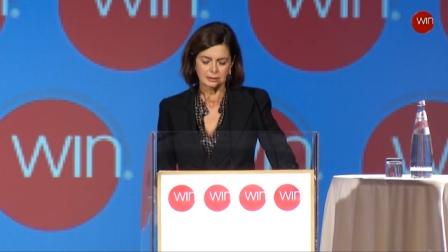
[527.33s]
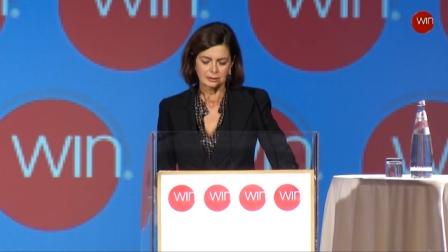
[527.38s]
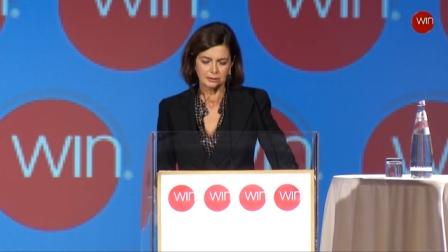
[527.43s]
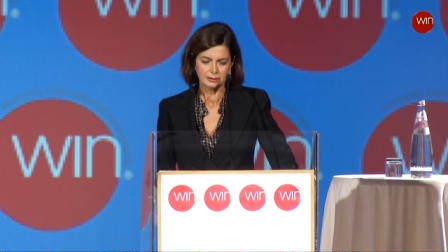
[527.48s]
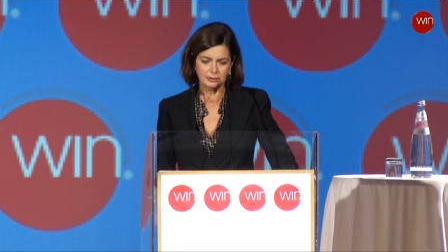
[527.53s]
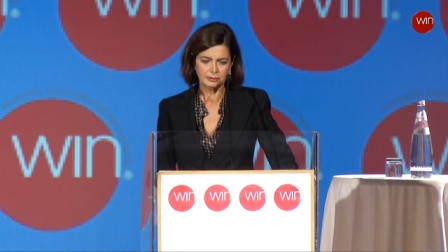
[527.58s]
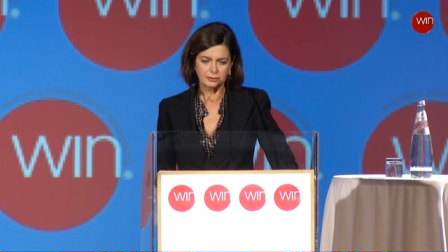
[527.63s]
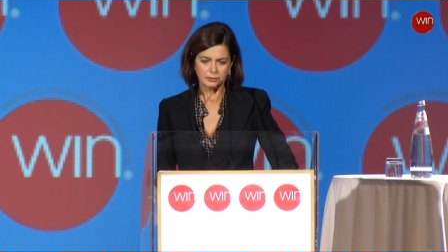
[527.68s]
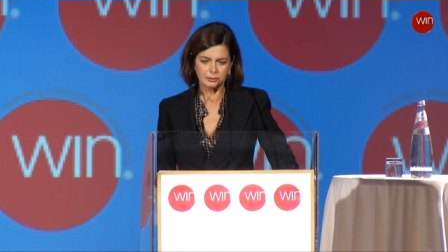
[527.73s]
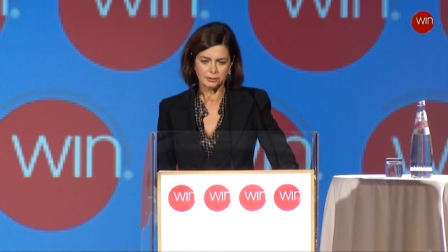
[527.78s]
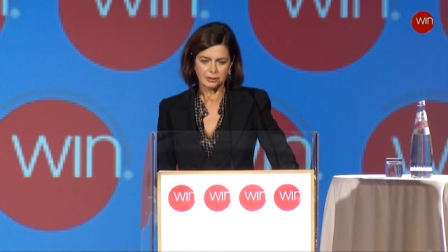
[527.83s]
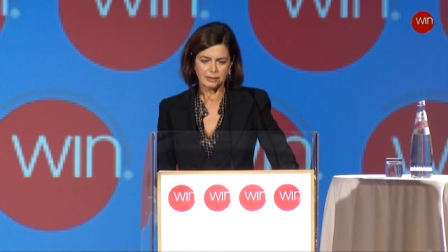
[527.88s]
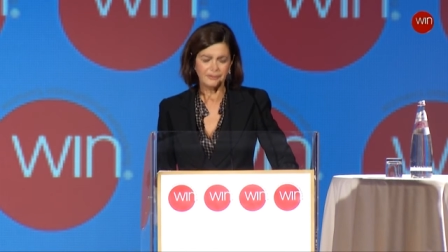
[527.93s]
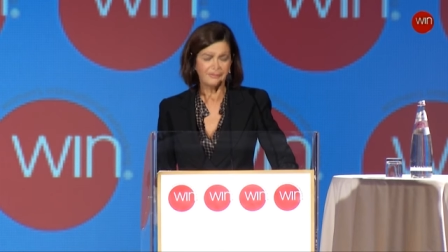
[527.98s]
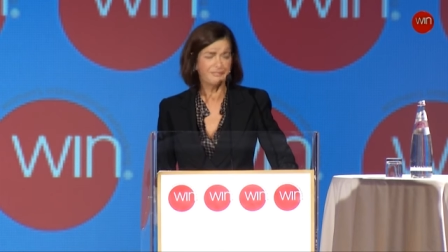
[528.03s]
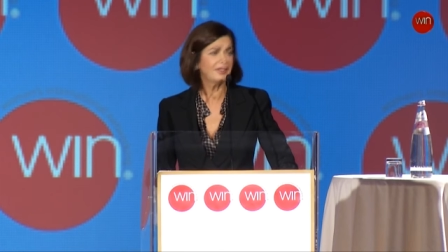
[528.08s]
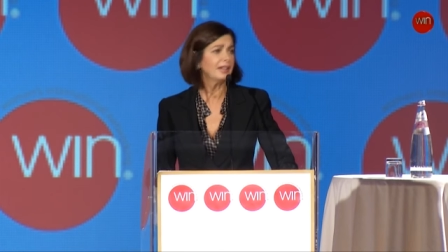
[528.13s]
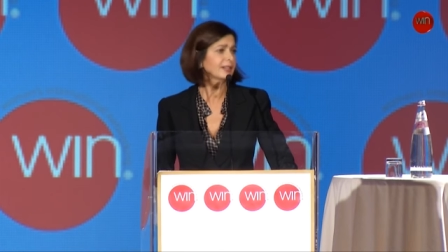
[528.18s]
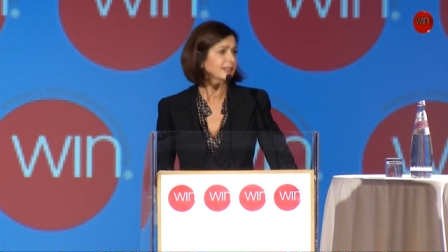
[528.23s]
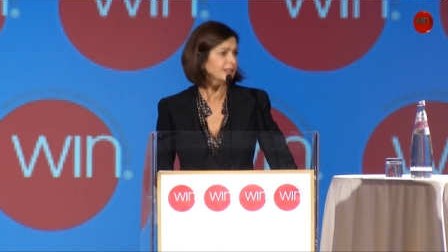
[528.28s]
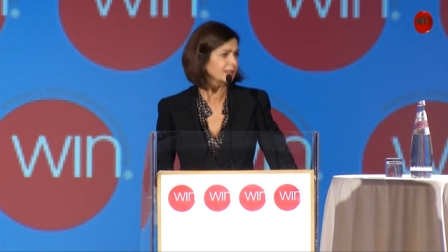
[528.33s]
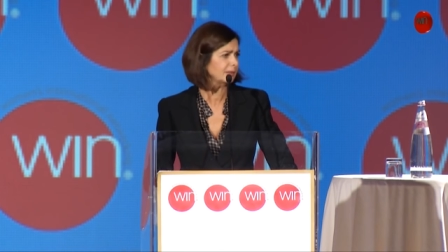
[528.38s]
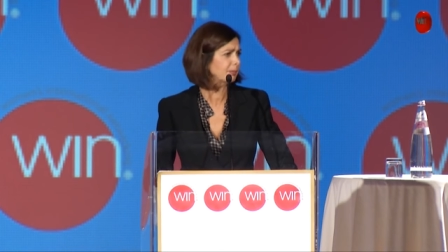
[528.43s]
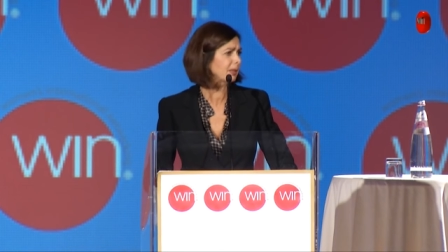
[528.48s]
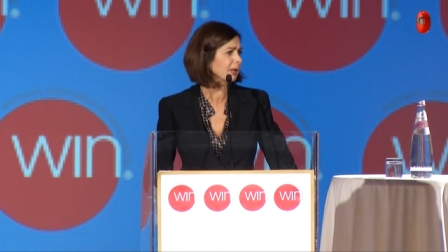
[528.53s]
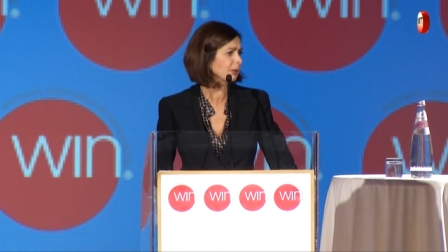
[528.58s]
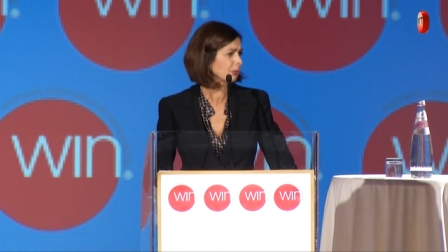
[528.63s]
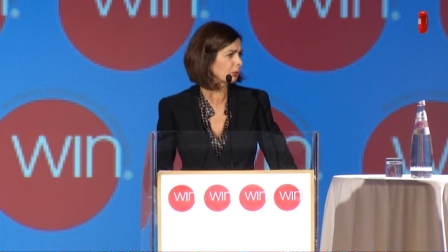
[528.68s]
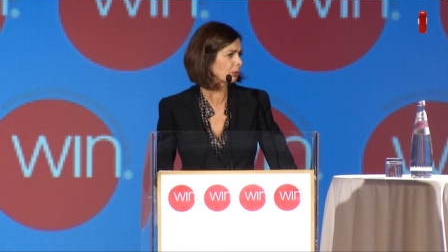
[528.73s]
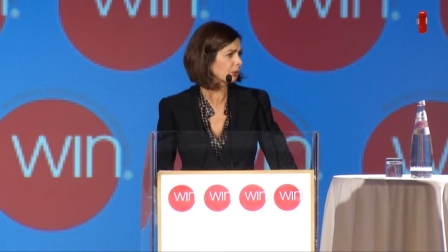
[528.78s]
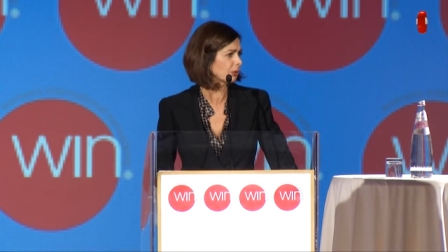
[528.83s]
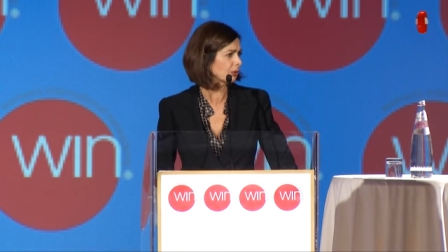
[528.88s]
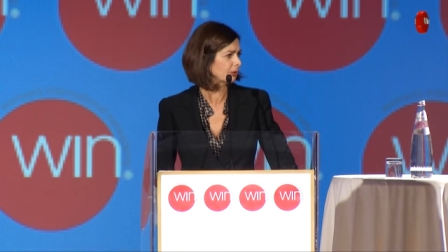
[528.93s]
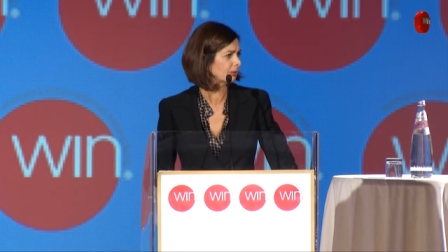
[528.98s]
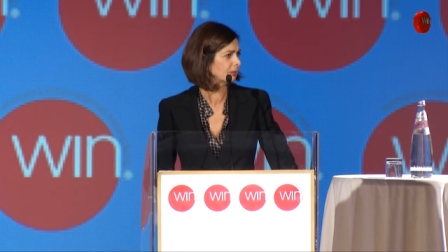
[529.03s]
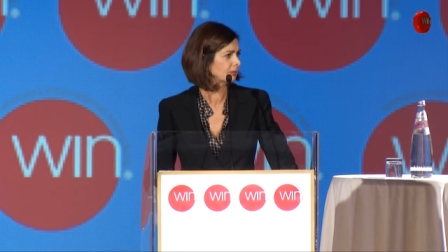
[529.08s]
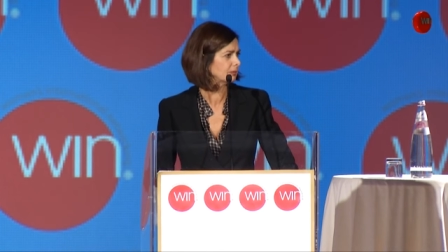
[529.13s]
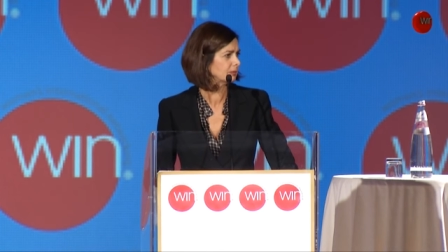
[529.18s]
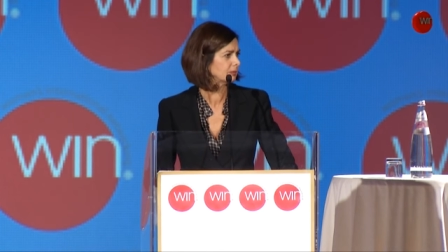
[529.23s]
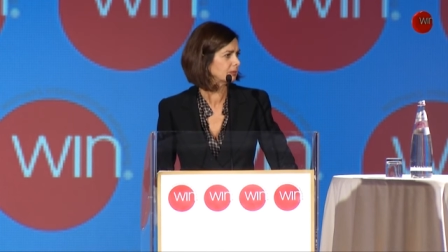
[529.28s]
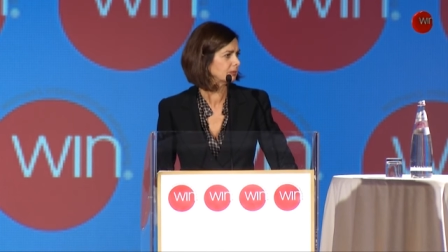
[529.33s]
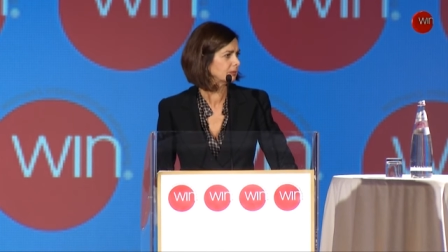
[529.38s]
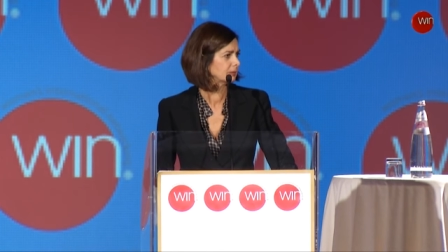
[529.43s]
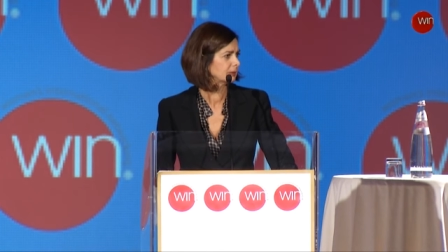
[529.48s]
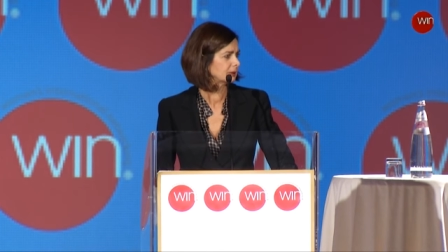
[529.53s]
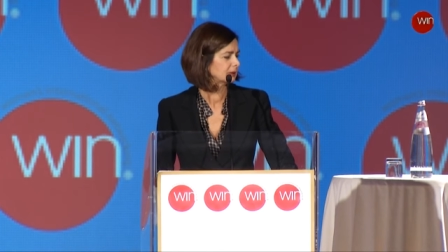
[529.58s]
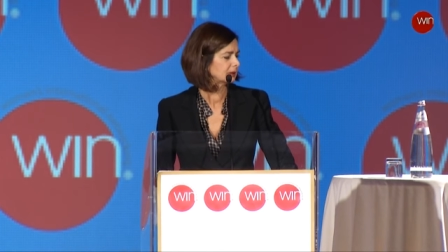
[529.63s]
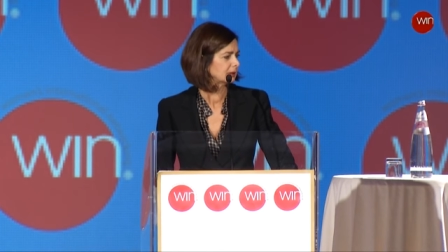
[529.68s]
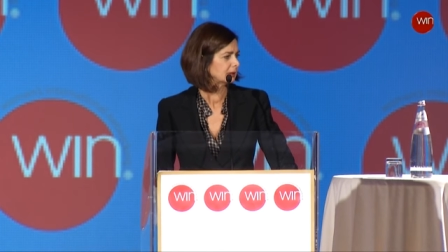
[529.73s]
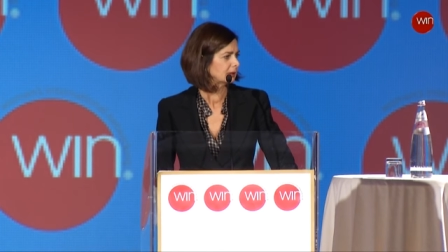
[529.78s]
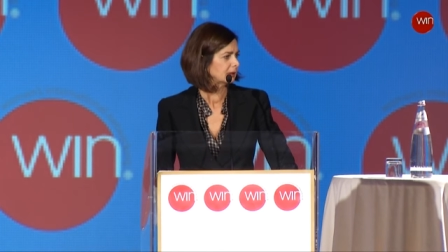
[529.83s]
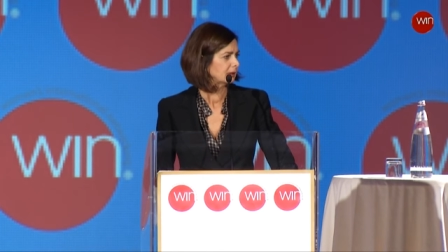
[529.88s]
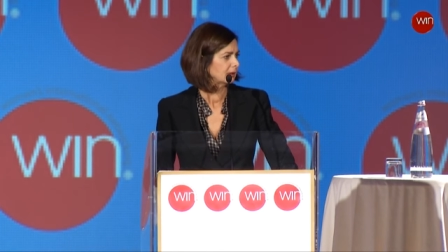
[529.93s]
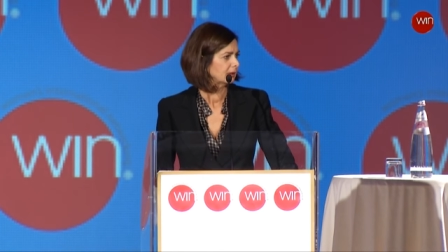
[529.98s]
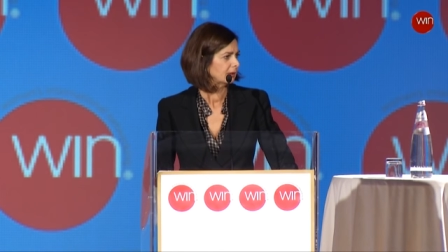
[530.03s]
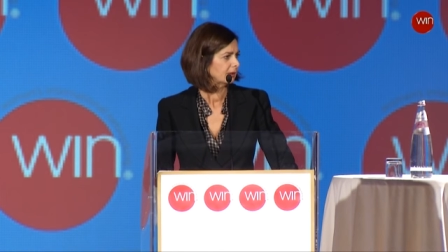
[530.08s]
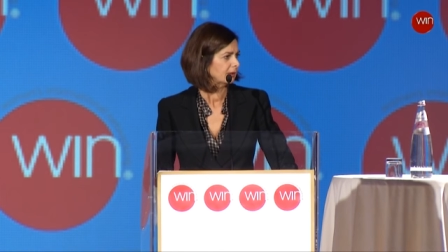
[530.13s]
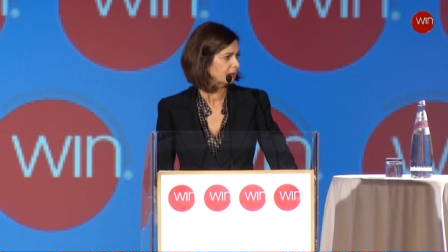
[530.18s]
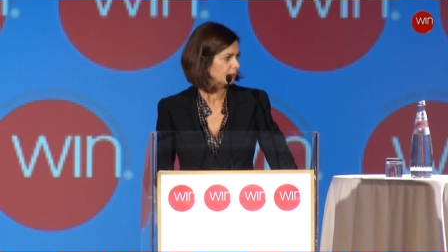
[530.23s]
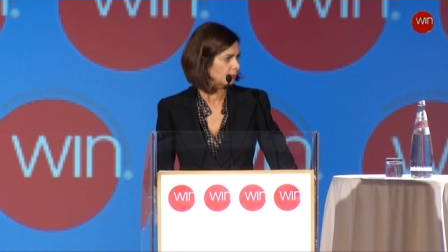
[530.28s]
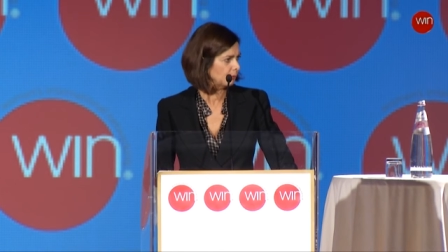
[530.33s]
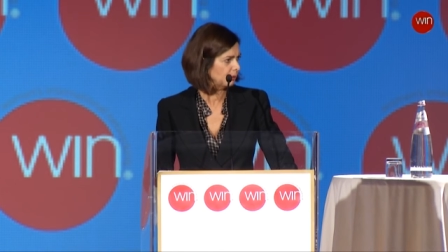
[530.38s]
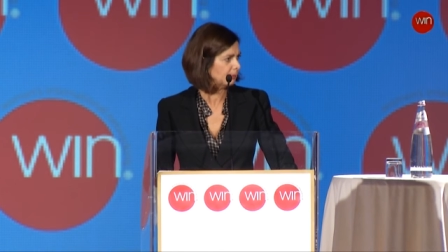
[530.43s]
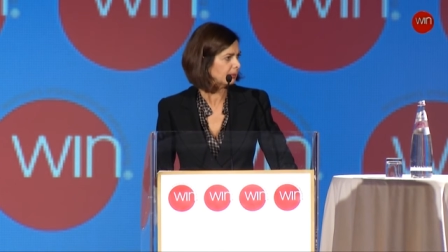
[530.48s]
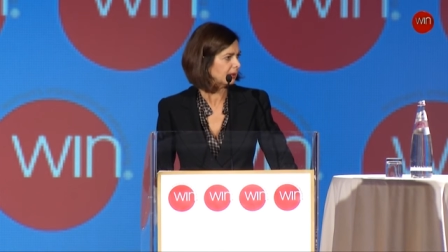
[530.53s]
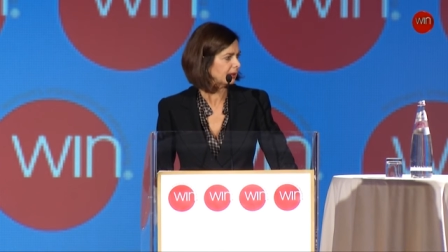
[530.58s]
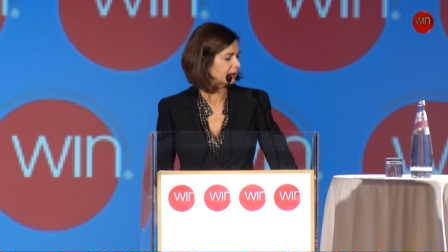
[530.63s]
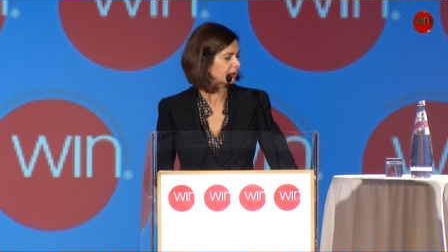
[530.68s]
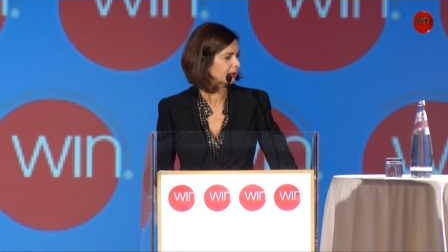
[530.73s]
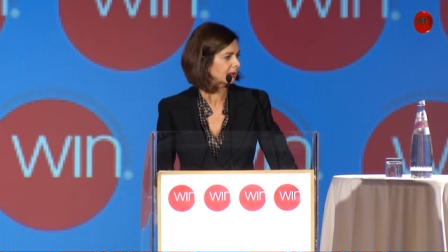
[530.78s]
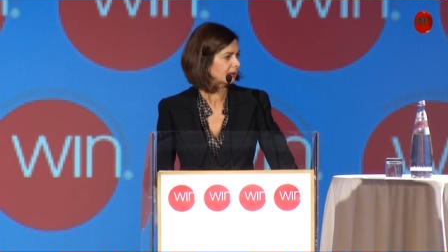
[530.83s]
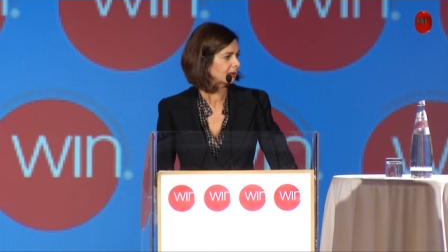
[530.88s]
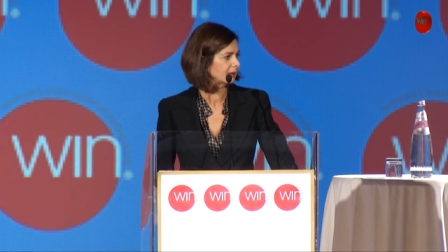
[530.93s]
you know, affected by war. The women.